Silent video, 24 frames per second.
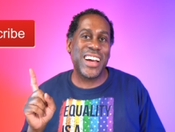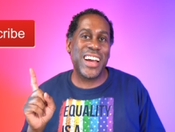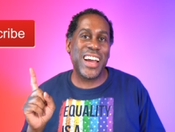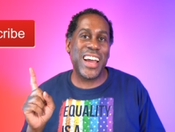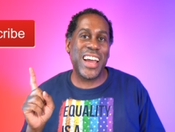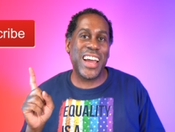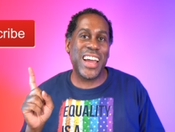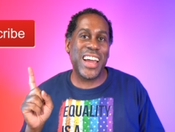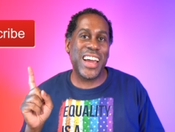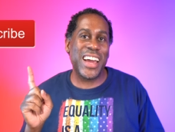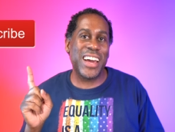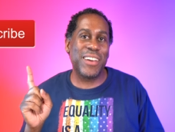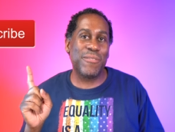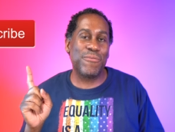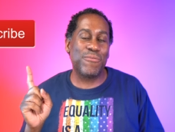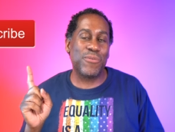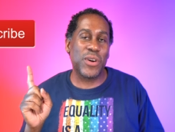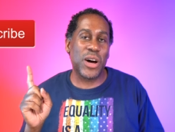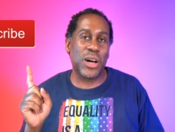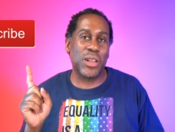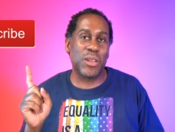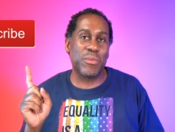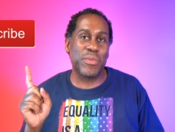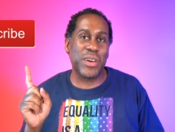and
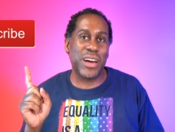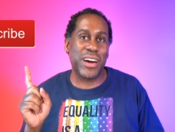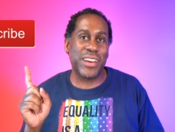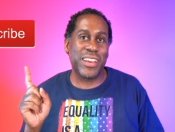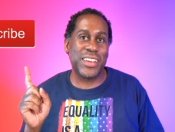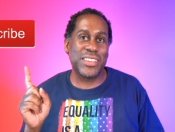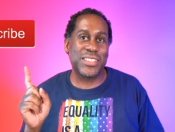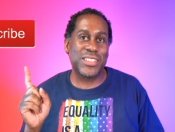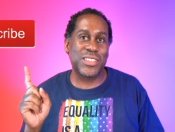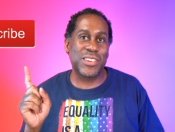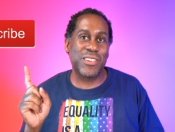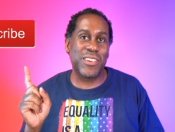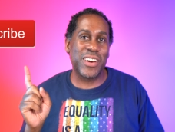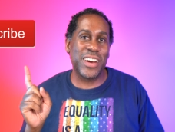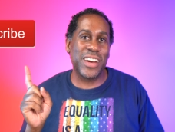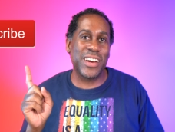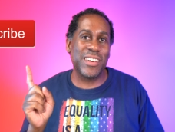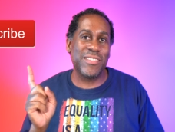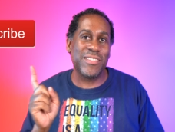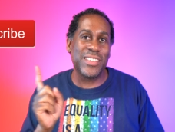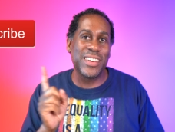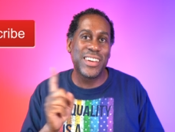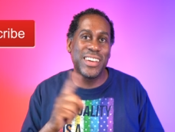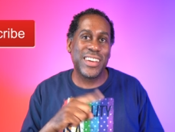follow me on
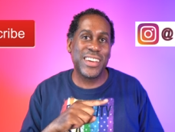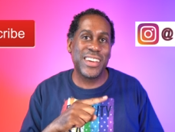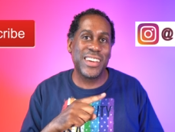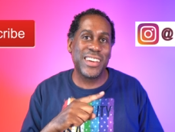Instagram.